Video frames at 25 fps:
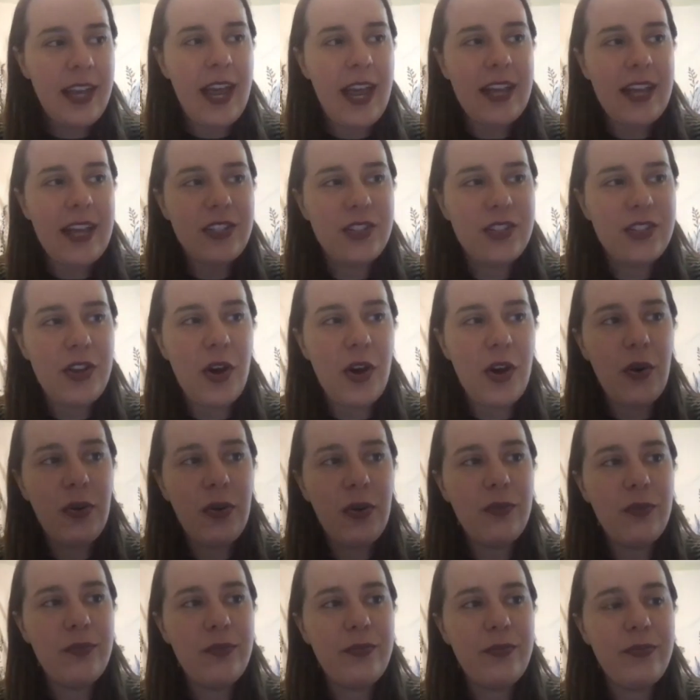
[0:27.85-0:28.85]
So
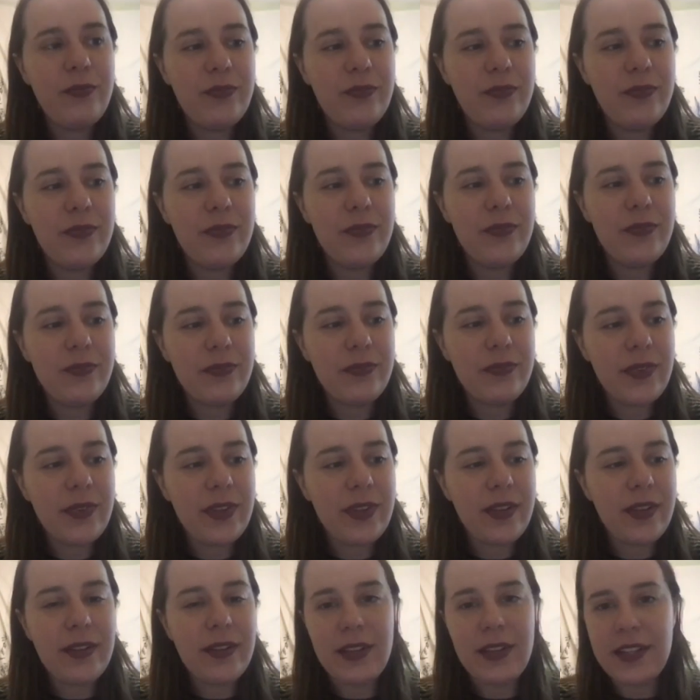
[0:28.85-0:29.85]

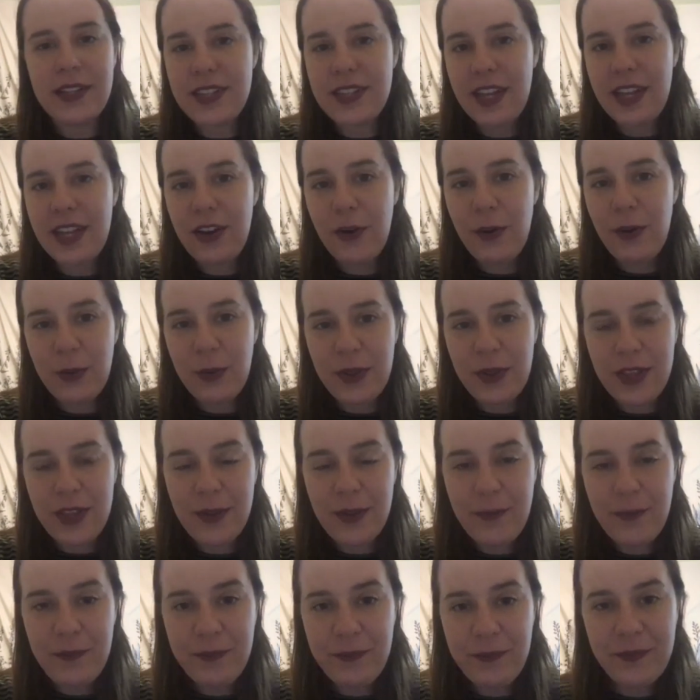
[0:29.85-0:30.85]
let's get going with it.
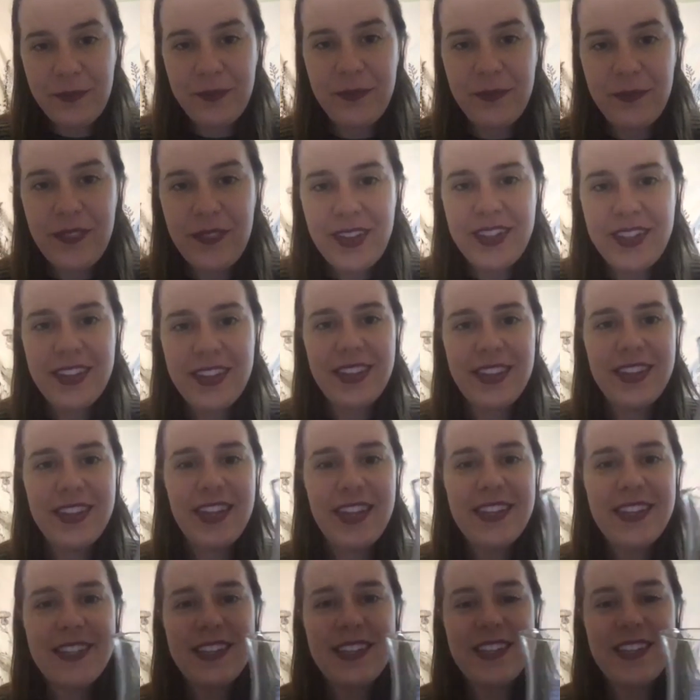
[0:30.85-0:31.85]

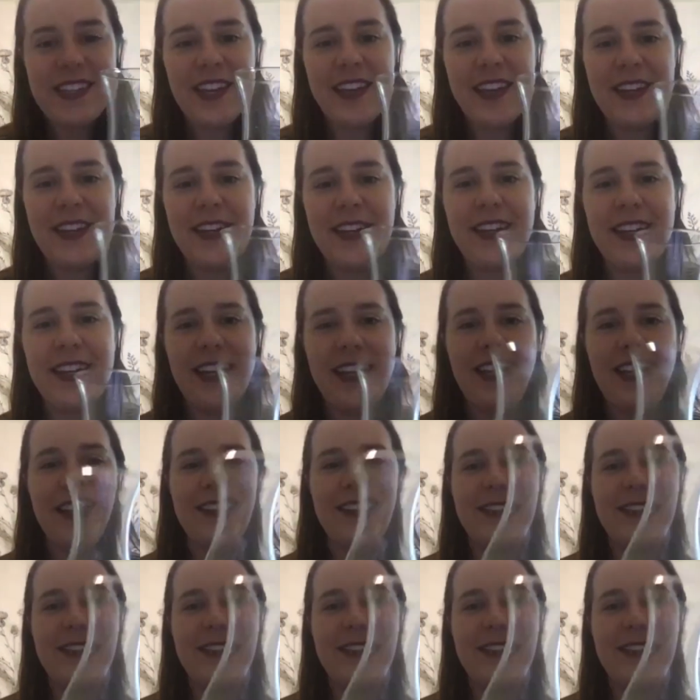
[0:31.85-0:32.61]
This is